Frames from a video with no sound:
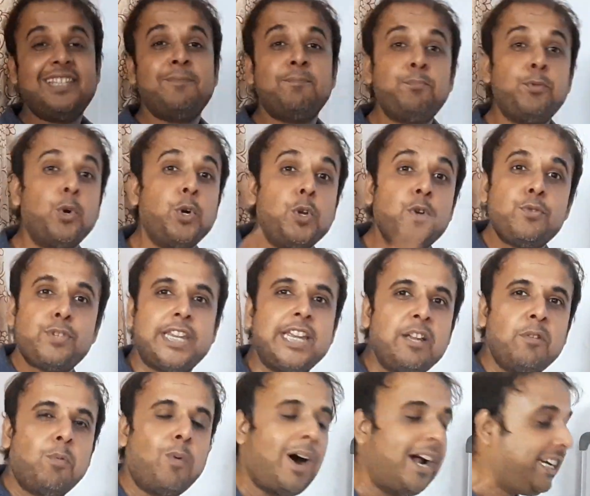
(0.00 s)

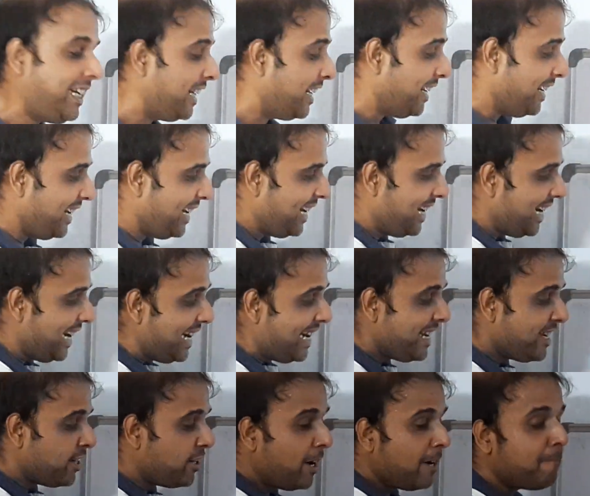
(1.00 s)
Producing what? It
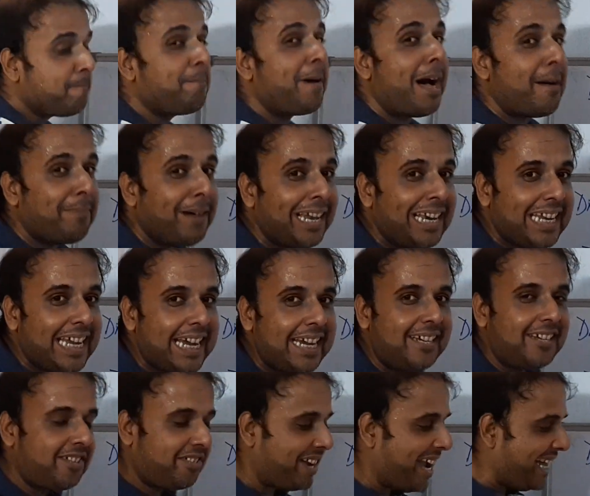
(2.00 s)
is not PABA
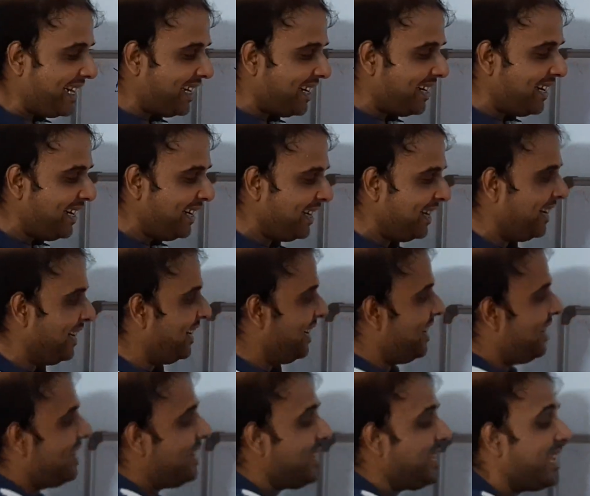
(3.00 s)
linked, rather
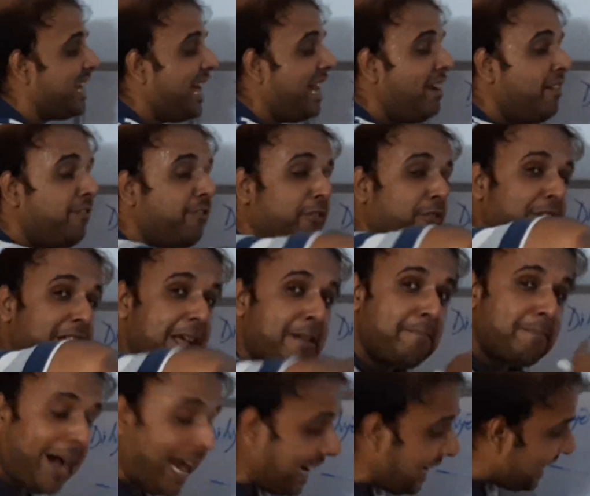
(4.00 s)

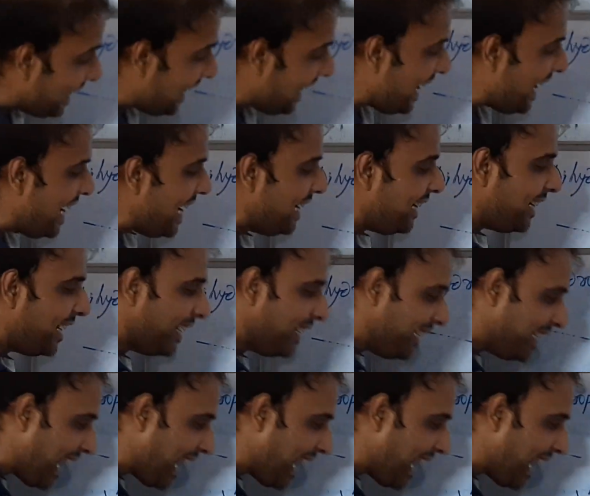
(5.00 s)
sulfonamide linked